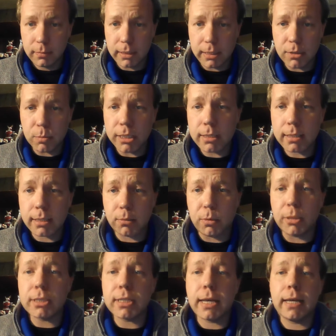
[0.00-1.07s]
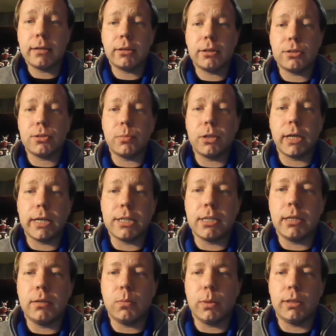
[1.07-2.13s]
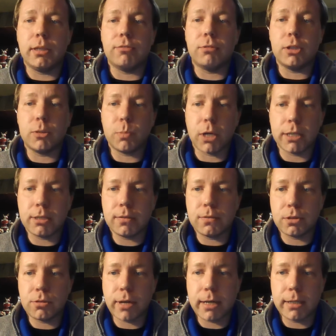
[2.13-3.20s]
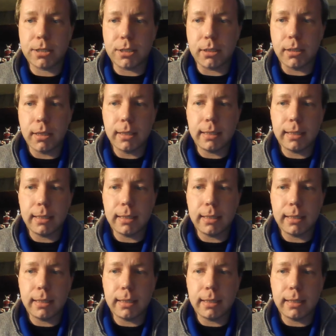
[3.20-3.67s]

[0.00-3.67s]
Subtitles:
This means that we must handle our supply chain with a responsive strategy